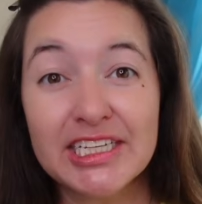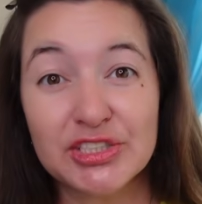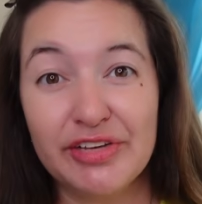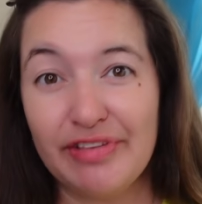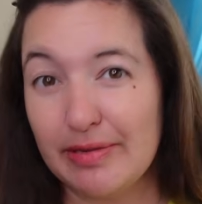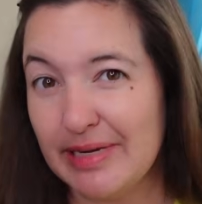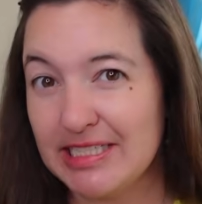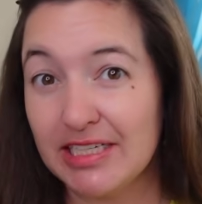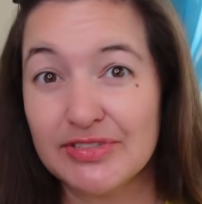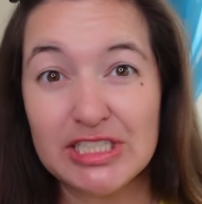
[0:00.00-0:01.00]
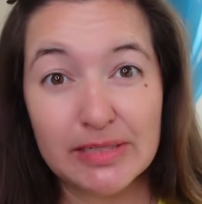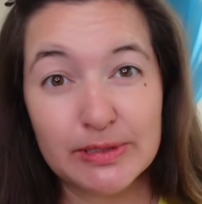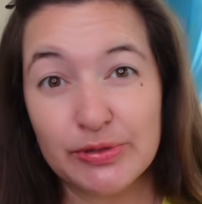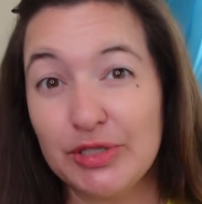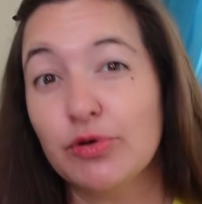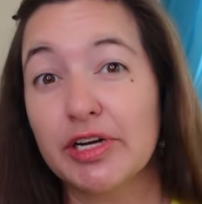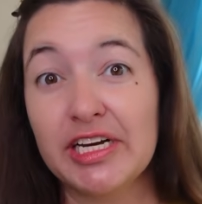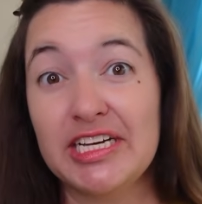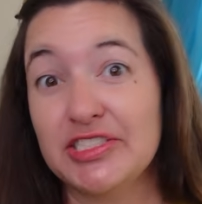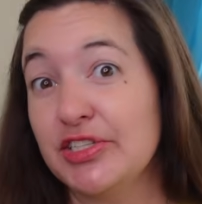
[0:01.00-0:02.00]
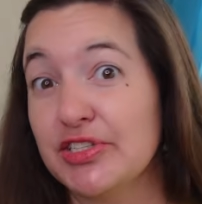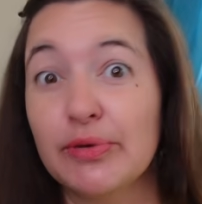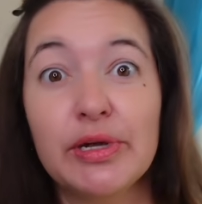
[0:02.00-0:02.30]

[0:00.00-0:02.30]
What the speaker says: actually found myself stuck between organizers that were